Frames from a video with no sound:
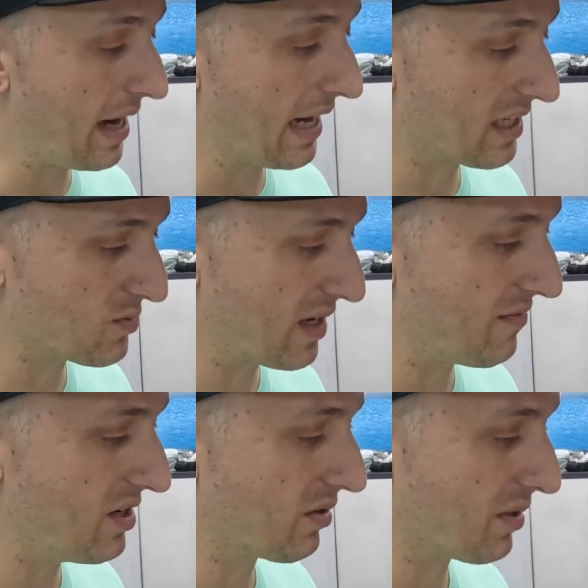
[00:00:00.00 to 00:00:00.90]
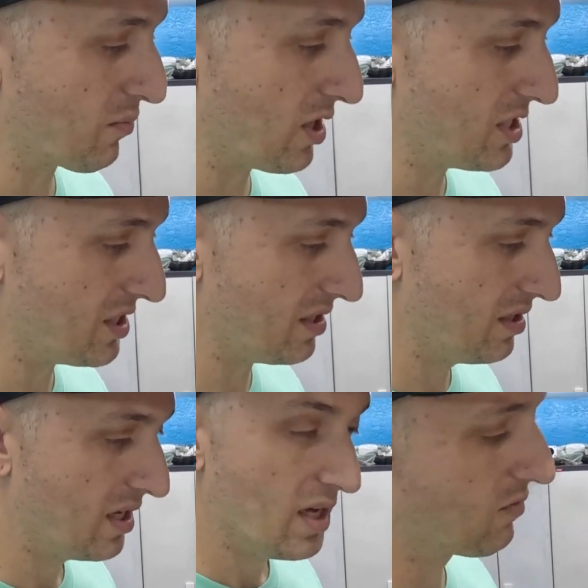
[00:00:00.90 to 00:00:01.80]
bad because we have no
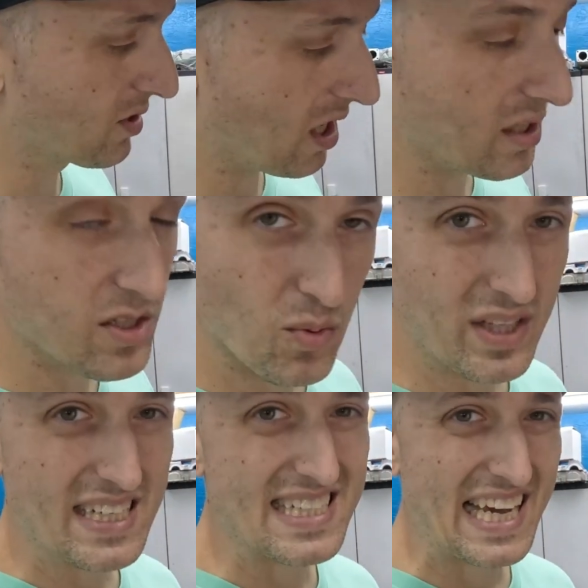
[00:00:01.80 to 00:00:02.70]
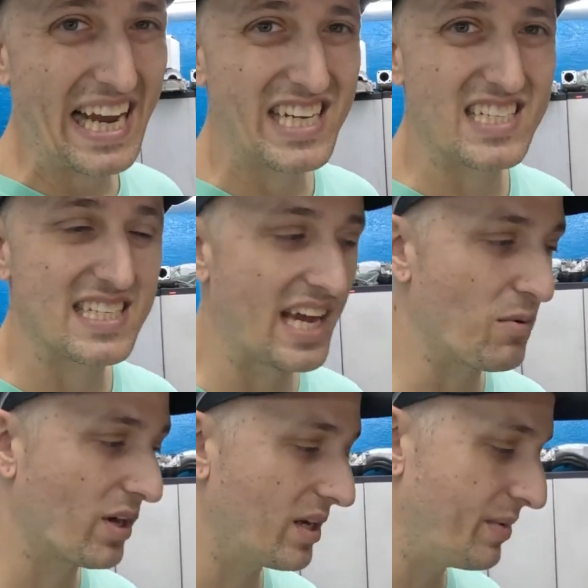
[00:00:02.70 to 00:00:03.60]
compression. Regardless of what these gauges
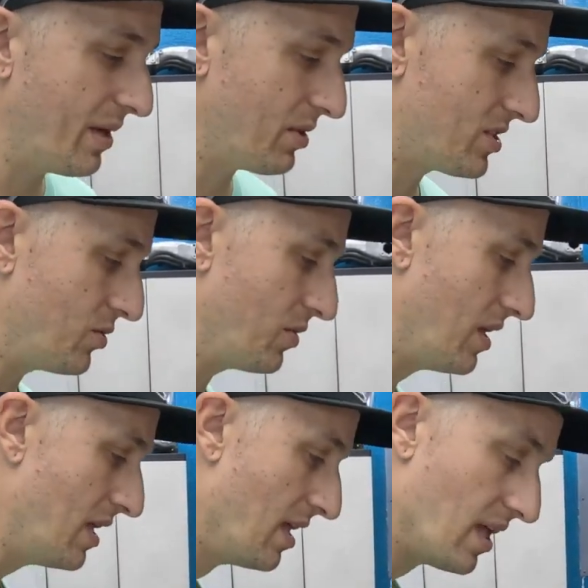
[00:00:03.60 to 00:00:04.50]
say, we're gonna be able to